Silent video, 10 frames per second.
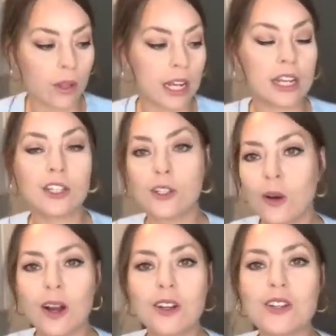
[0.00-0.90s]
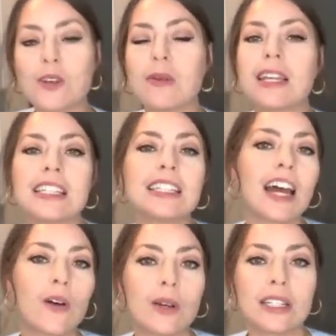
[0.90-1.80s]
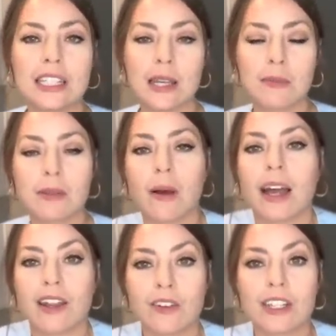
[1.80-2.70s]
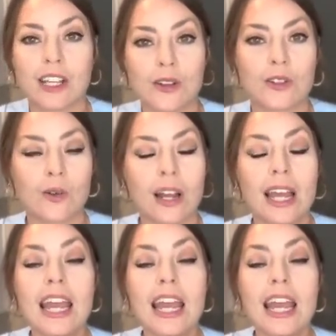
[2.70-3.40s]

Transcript: It is so hard to do because it's not always in the same spot in every single store.